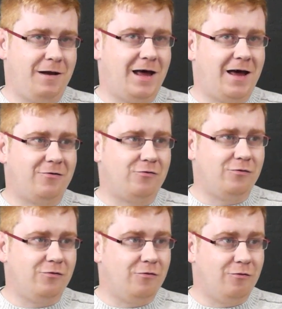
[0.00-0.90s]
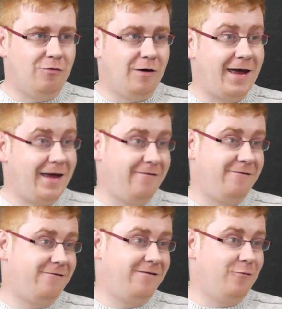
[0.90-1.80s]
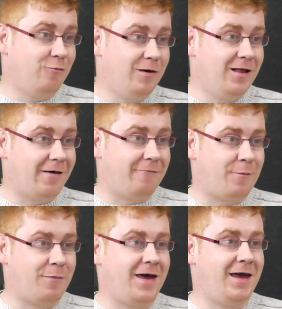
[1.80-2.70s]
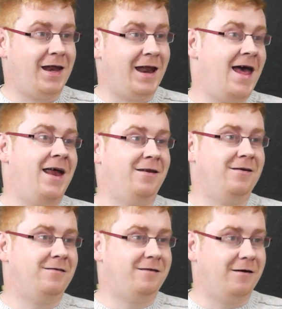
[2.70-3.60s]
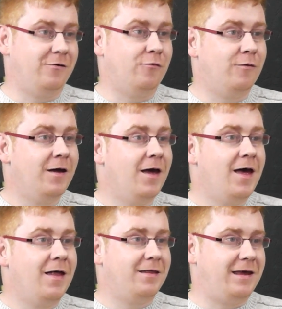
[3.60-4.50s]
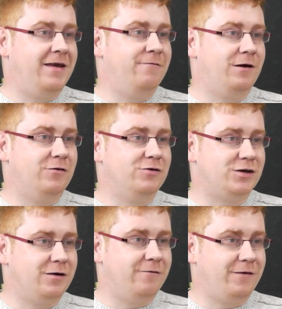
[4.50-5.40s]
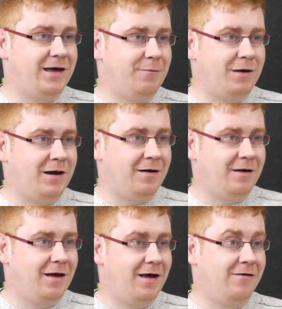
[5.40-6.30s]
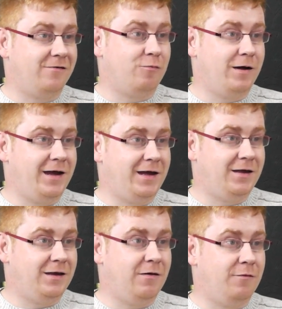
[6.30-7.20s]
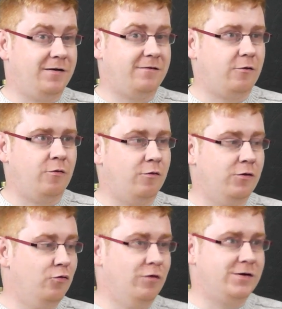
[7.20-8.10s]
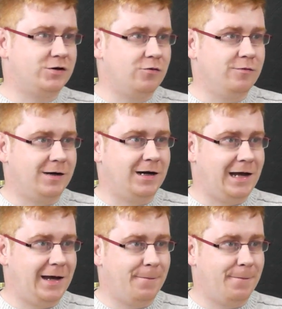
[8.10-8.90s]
I don't know if there will ever be an end to the evolution of vaping as we knew it or know it currently. Yeah.